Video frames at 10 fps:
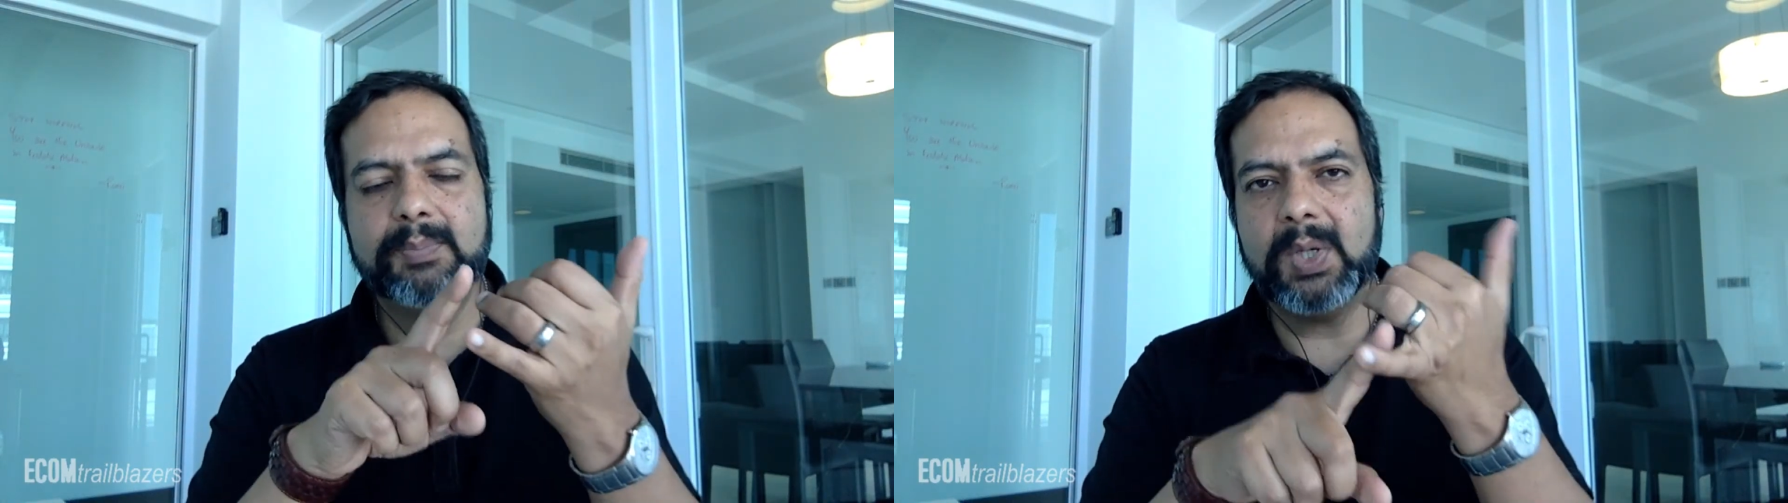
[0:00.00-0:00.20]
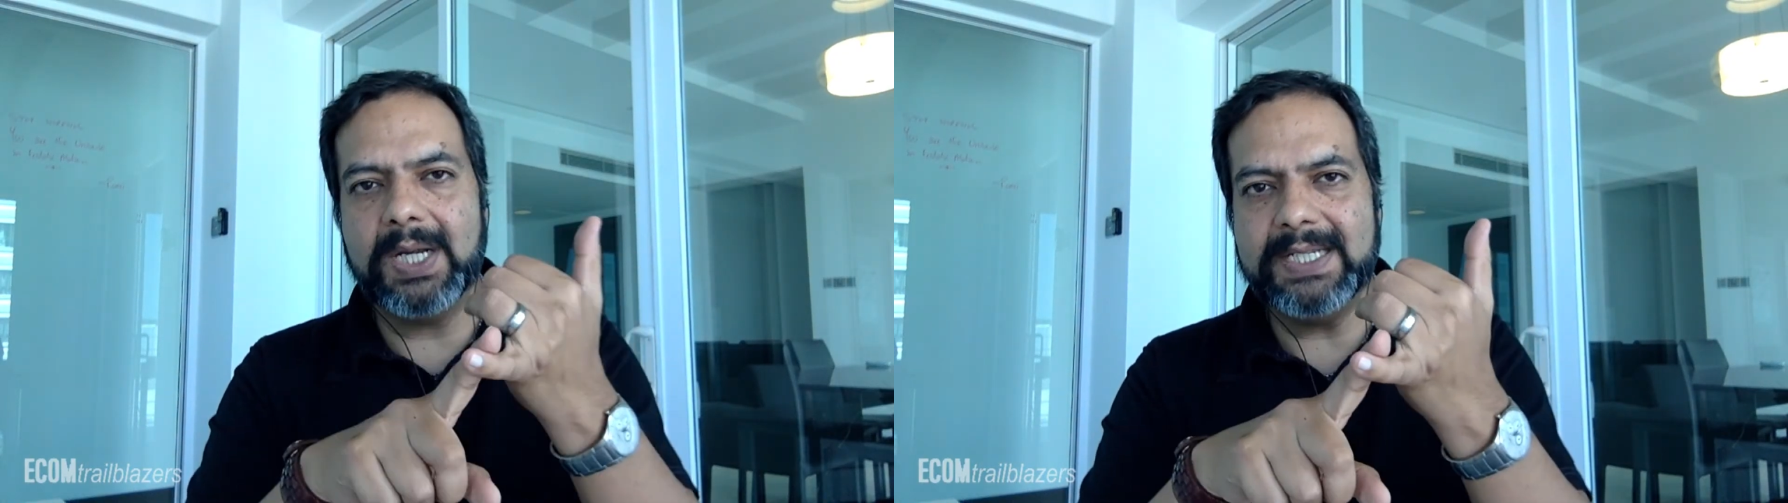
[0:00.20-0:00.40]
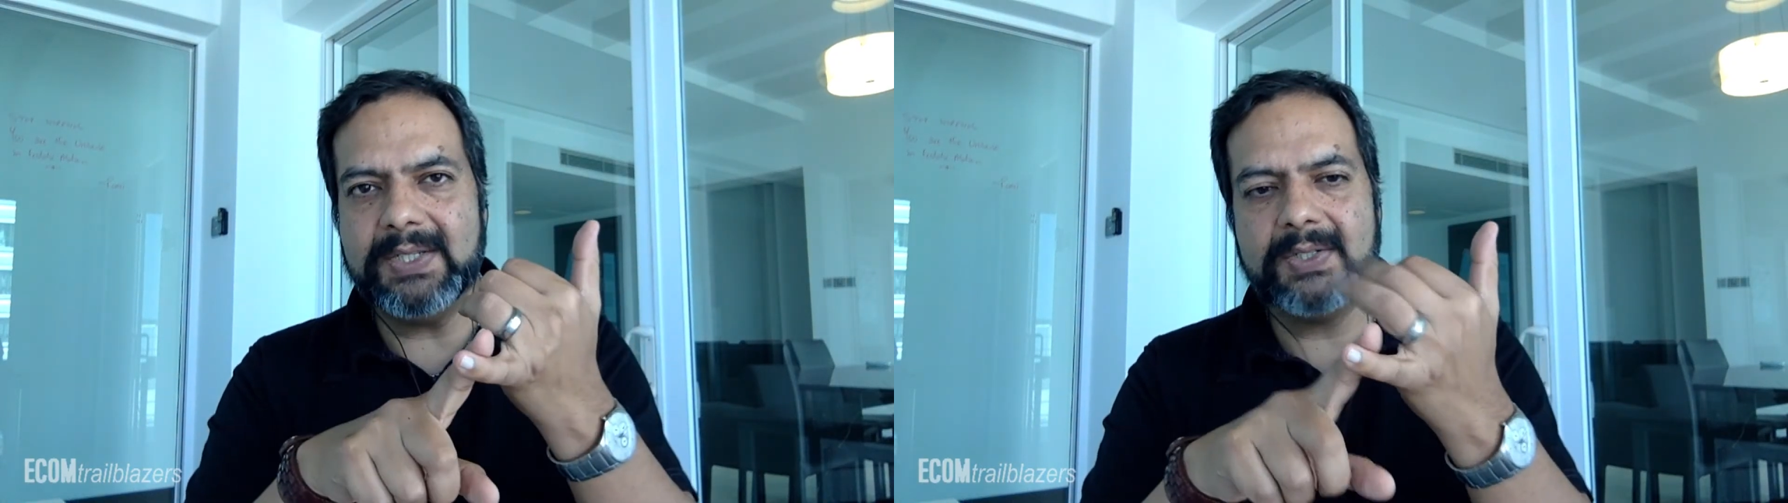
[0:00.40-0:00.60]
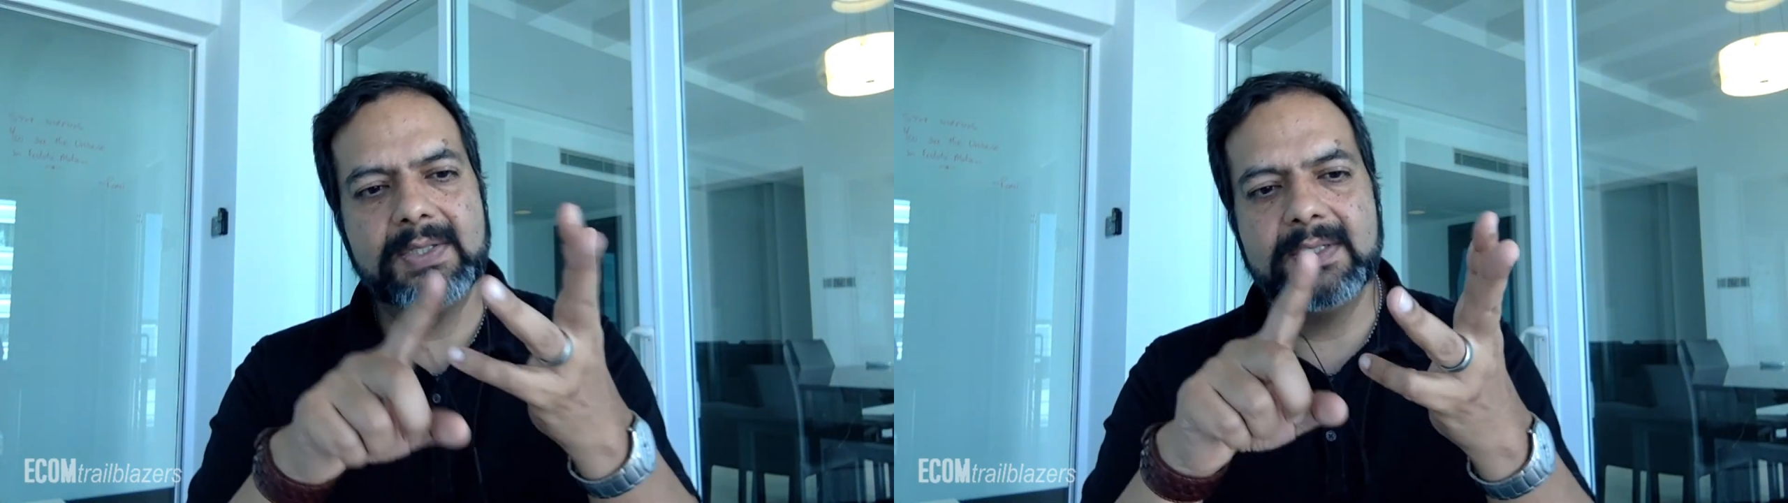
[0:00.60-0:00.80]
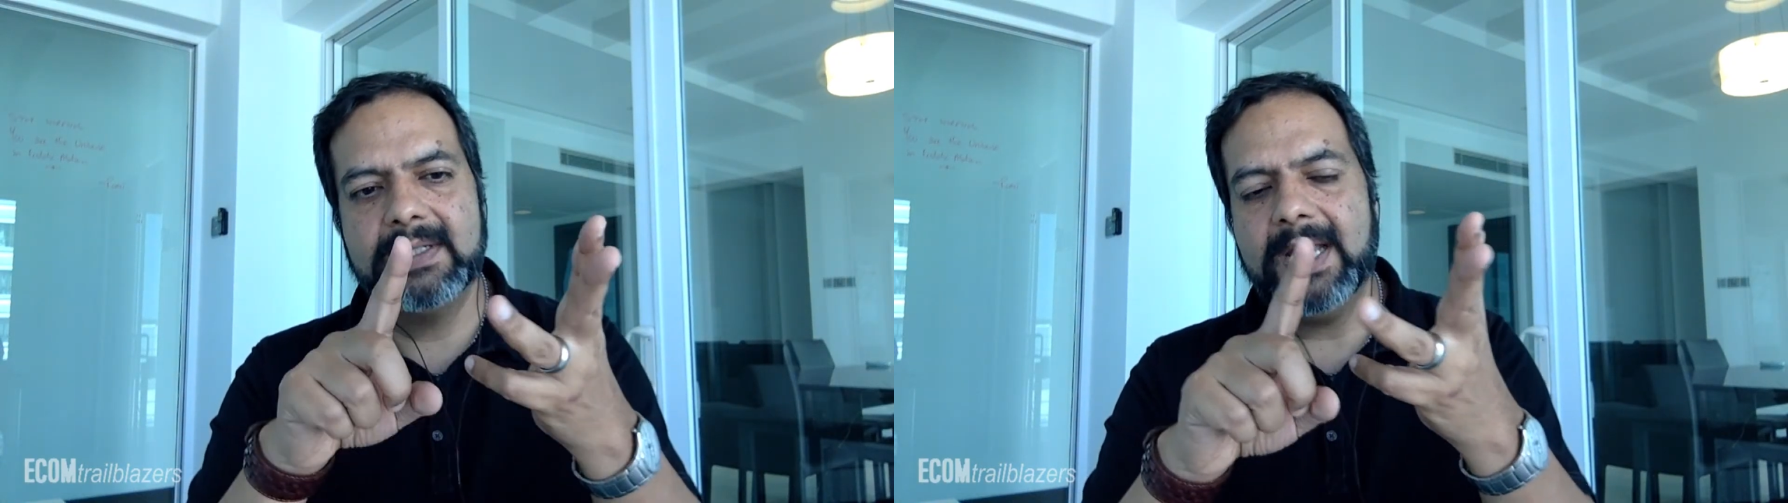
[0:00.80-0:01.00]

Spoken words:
price